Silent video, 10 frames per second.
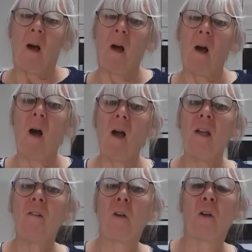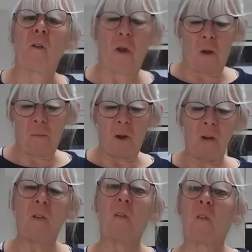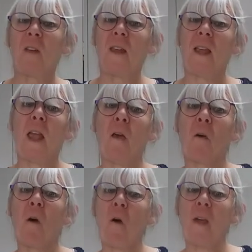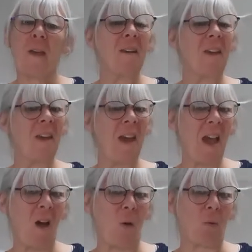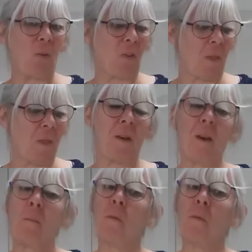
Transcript: I am going to see if I can count the number